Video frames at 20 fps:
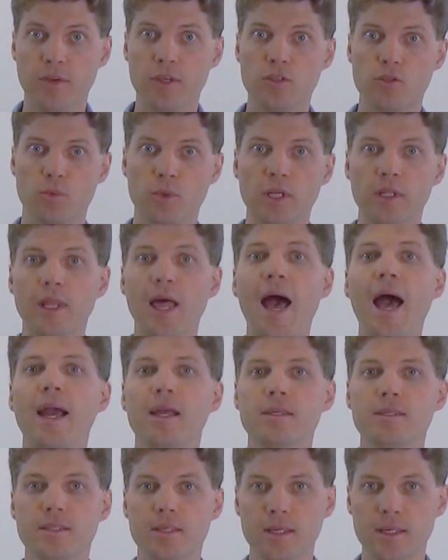has
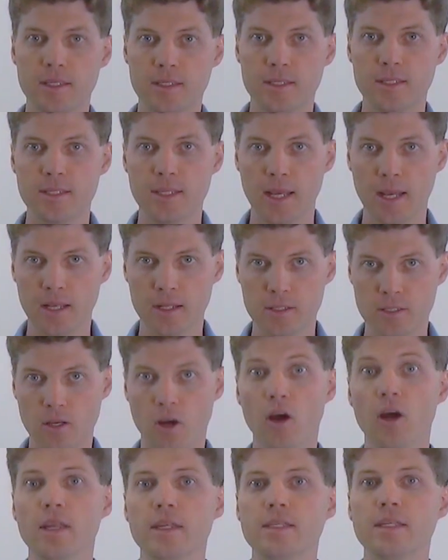relaxed its stance
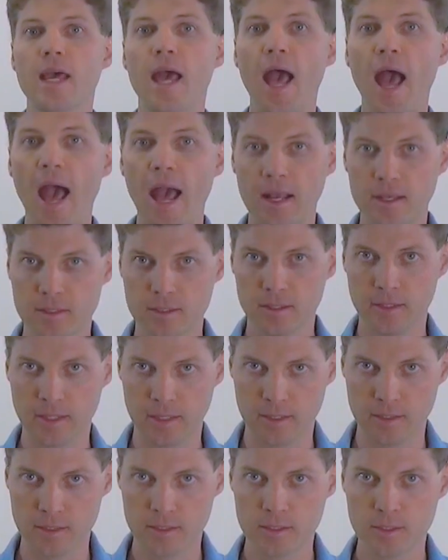on tax
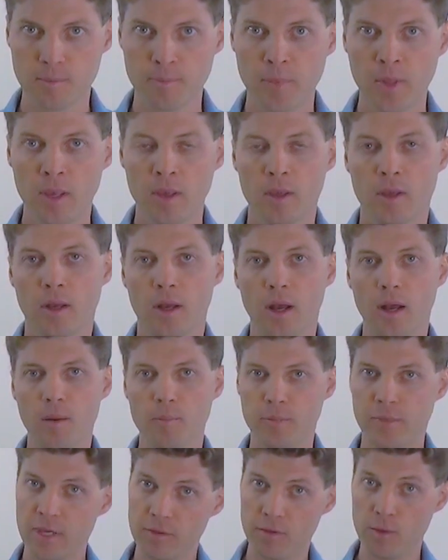liens,
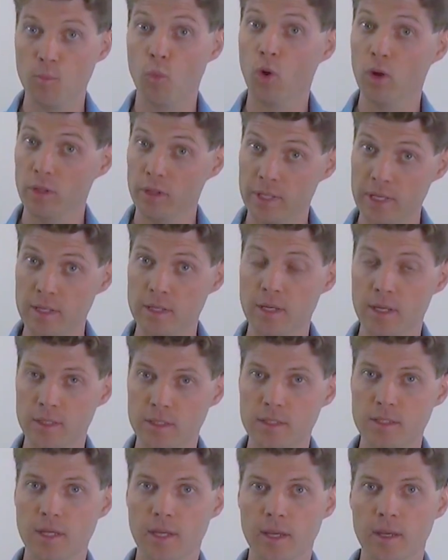giving more
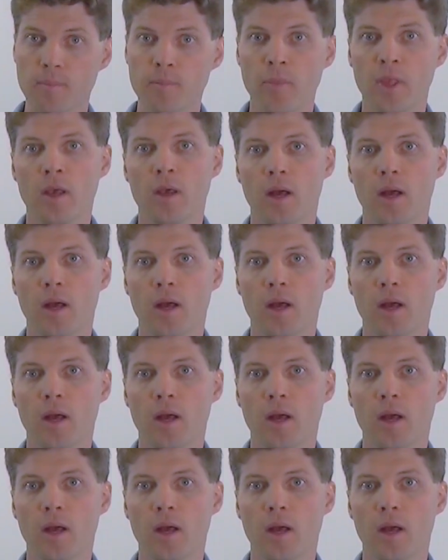leniency.